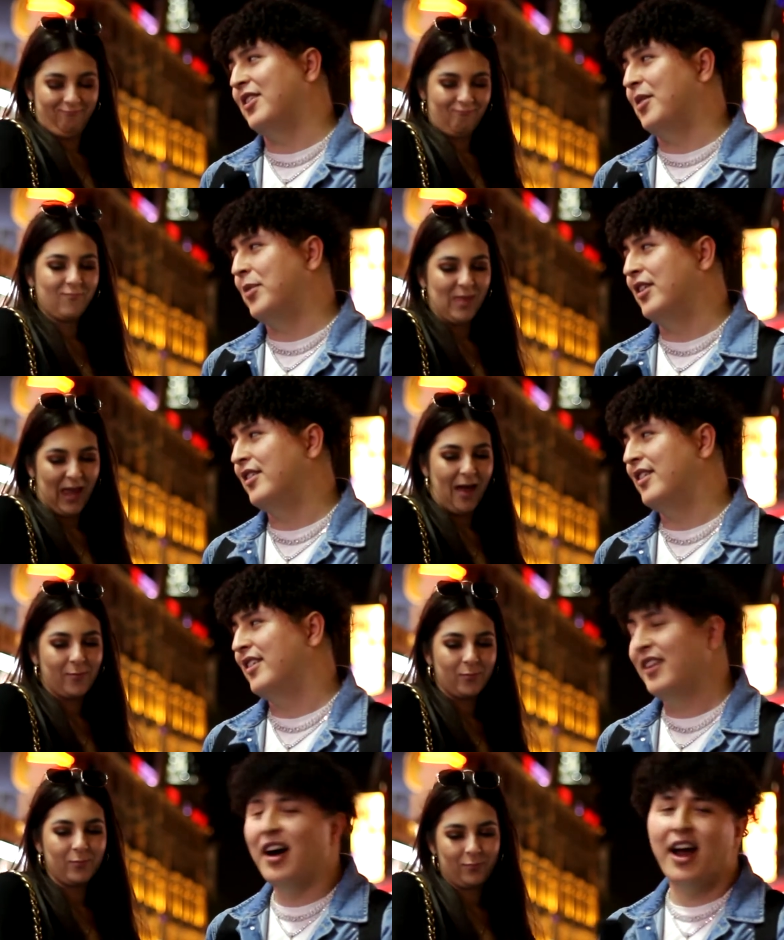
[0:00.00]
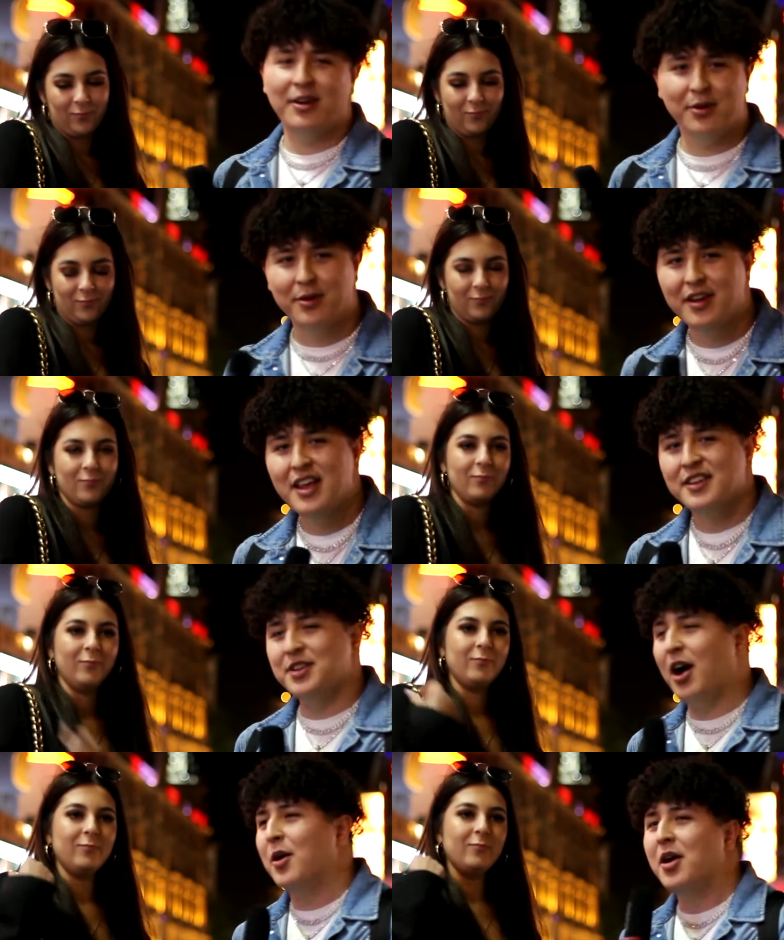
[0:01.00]
Speaker 1: number? Yeah. Alright, cool.
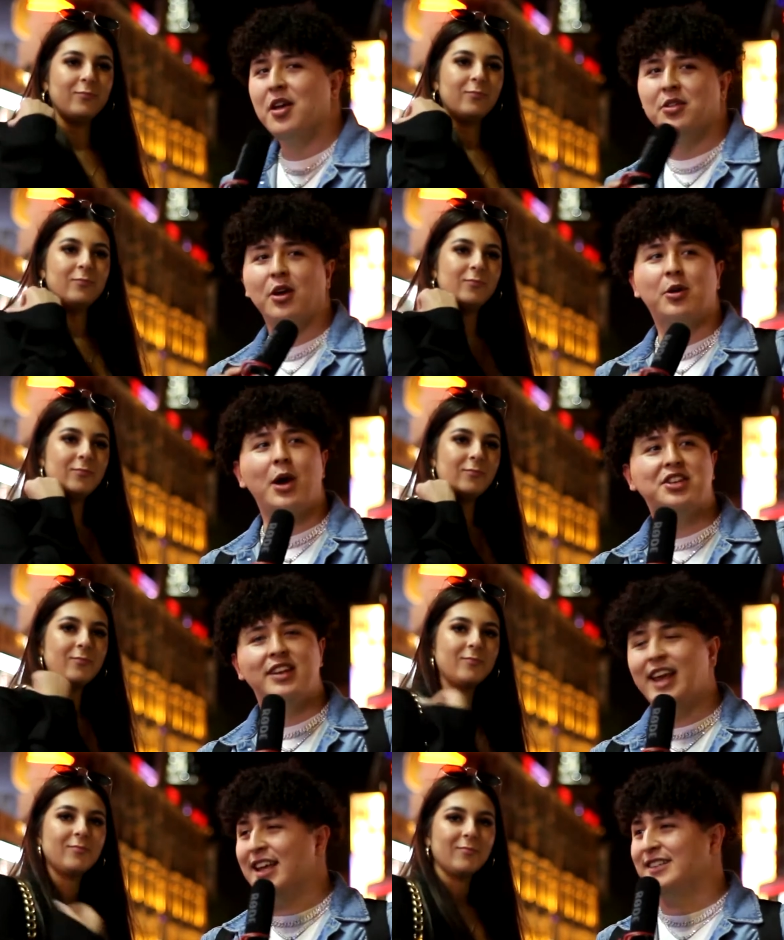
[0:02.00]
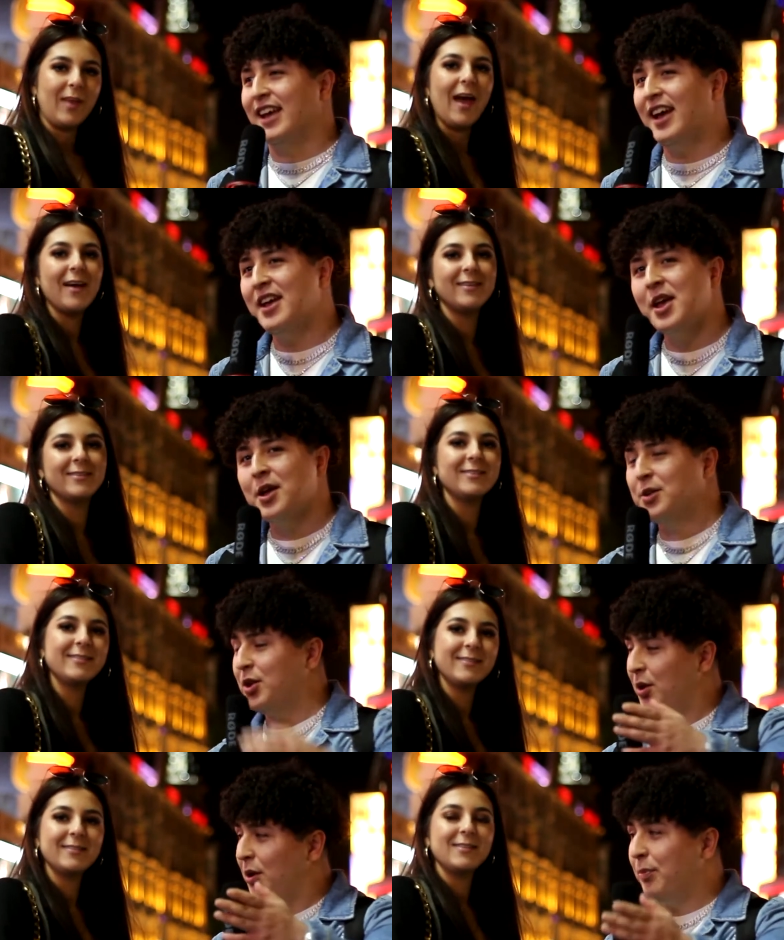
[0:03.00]
So, the question is, yeah,
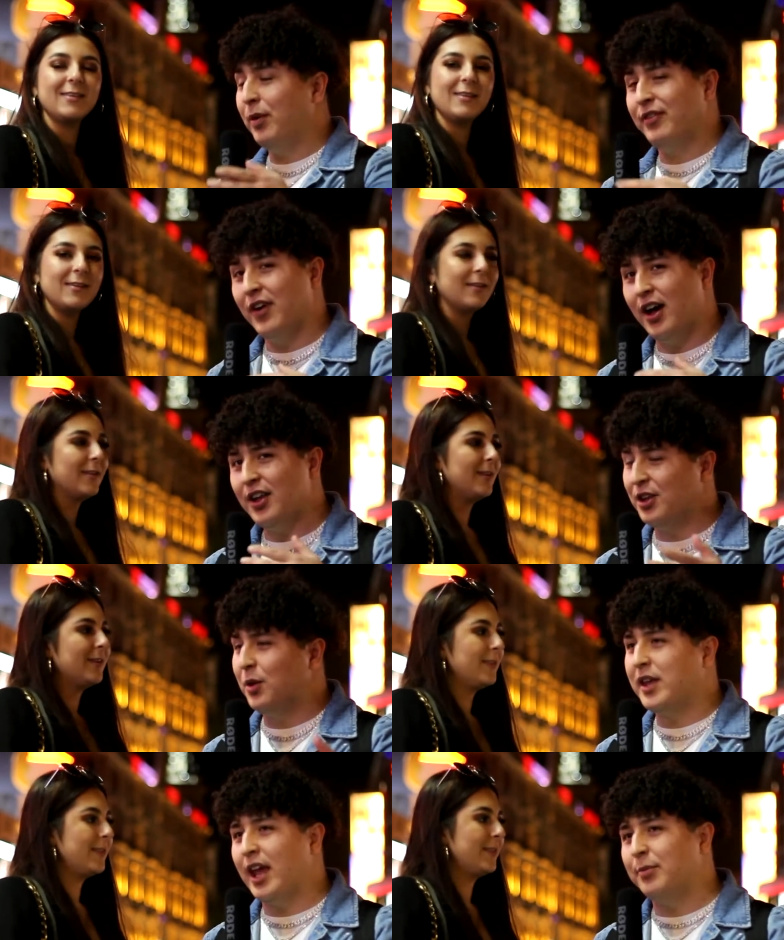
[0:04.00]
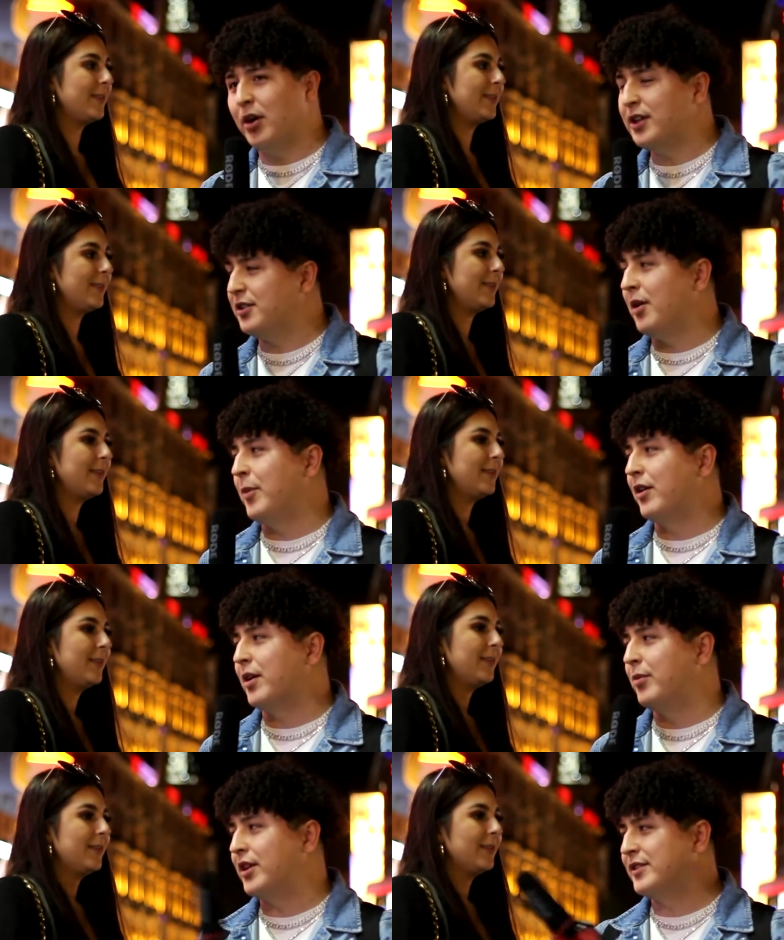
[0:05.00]
do you prefer UK boys or
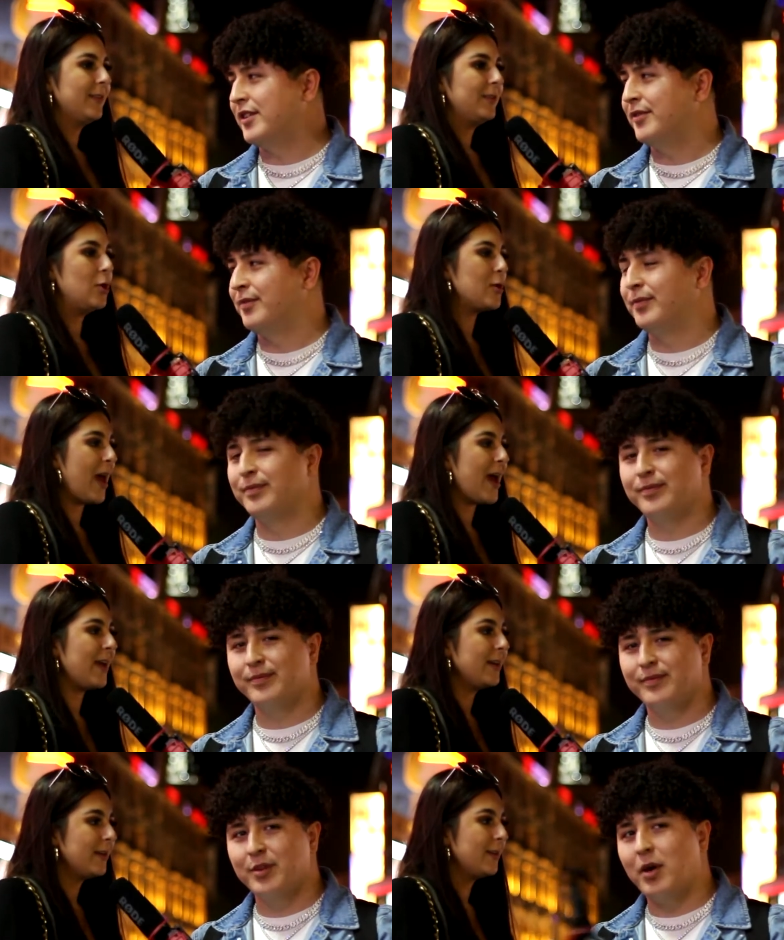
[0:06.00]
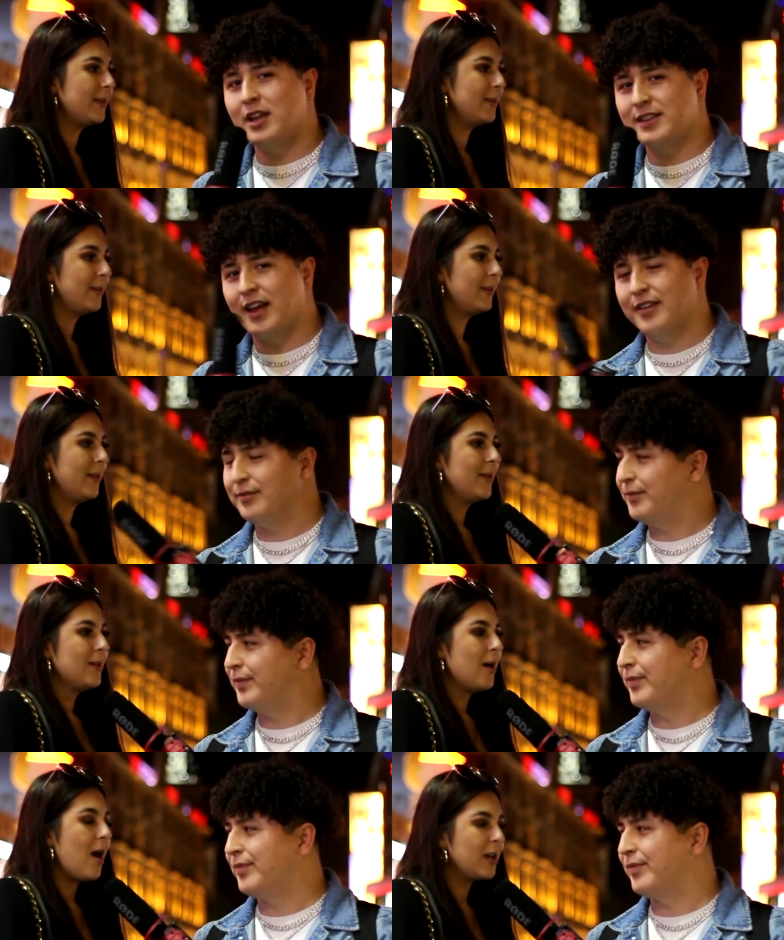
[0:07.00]
American boys?
Speaker 2: UK. Why is that?
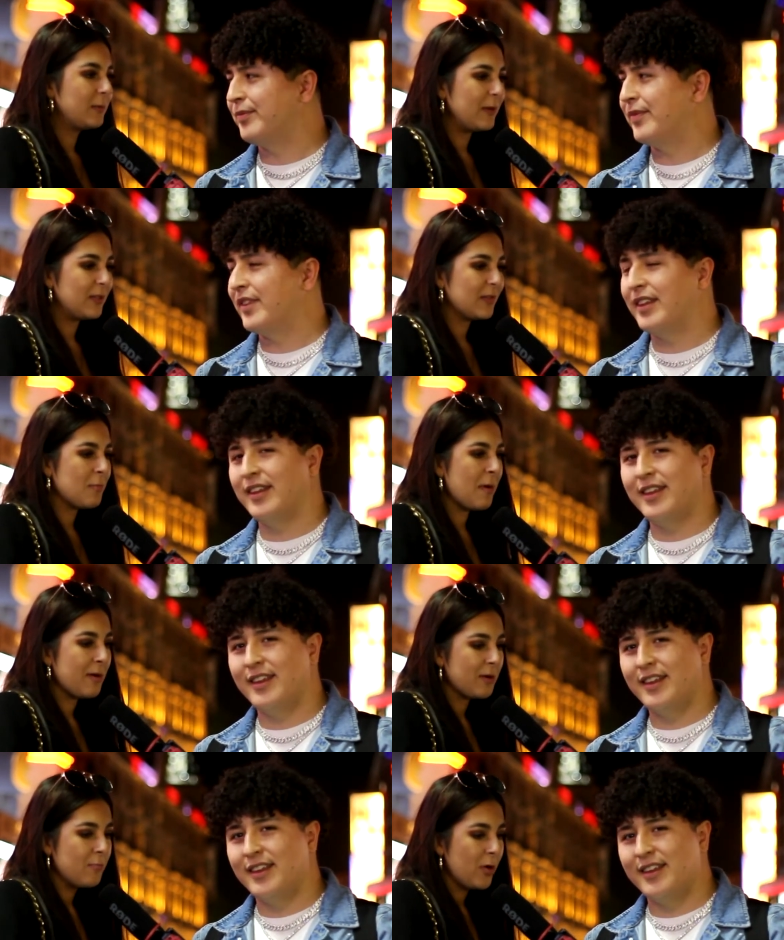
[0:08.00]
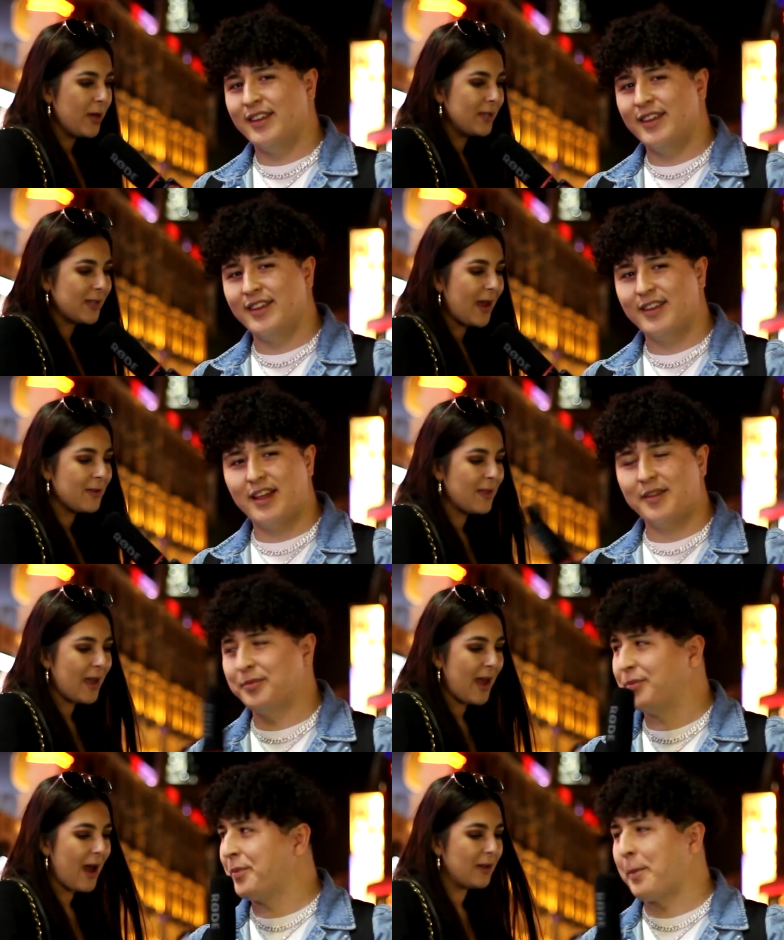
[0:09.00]
I spoke to some American boys and
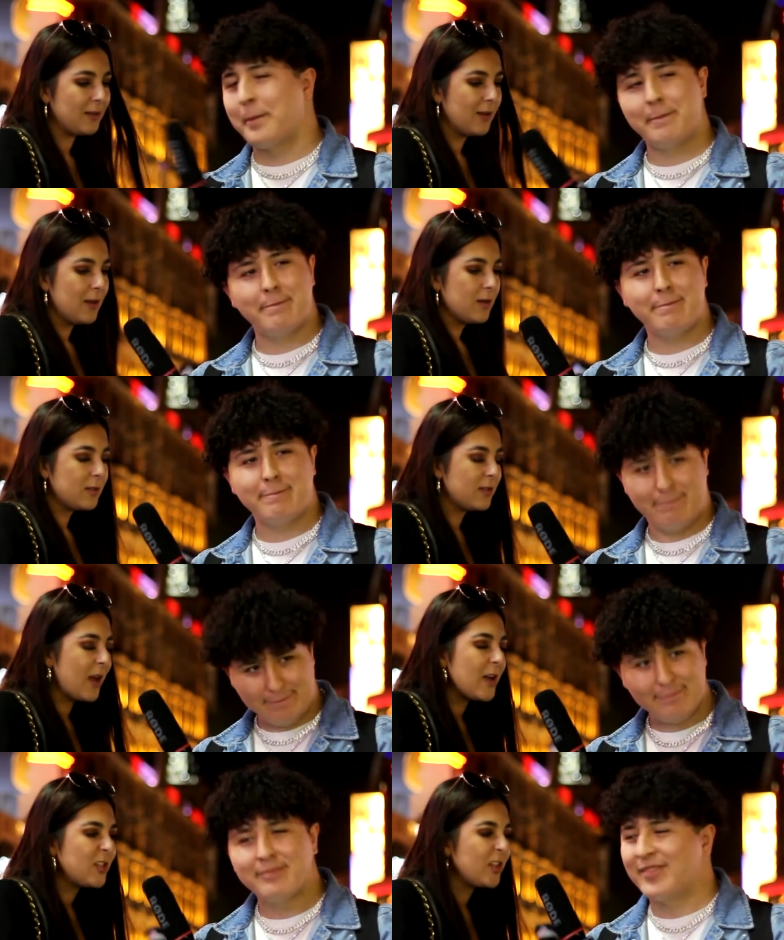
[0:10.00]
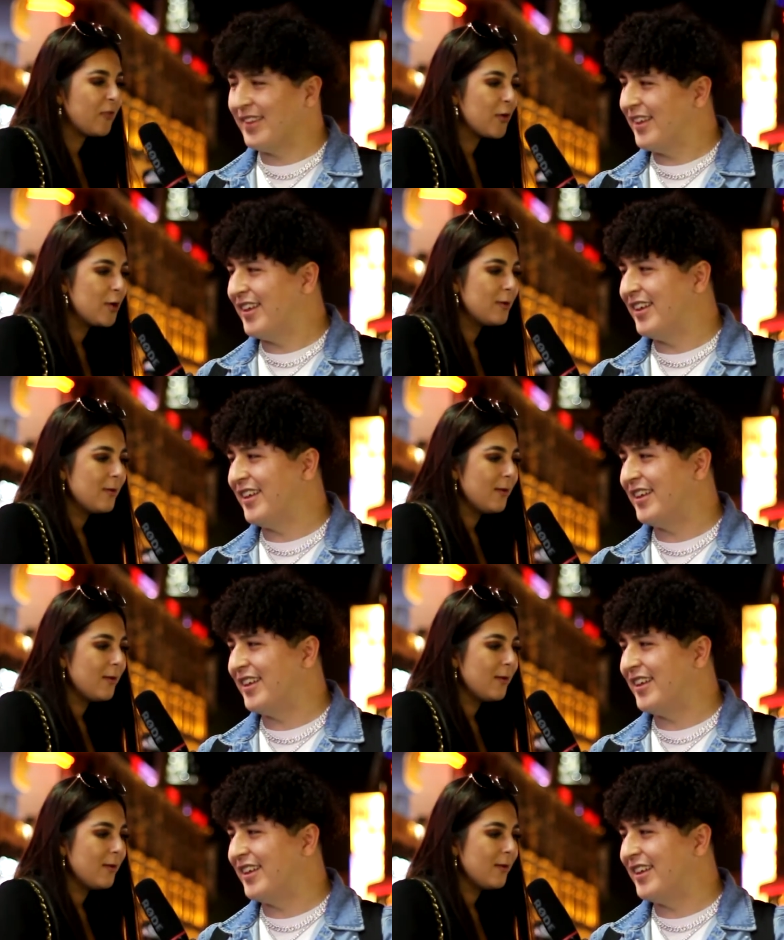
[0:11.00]
they had such a different,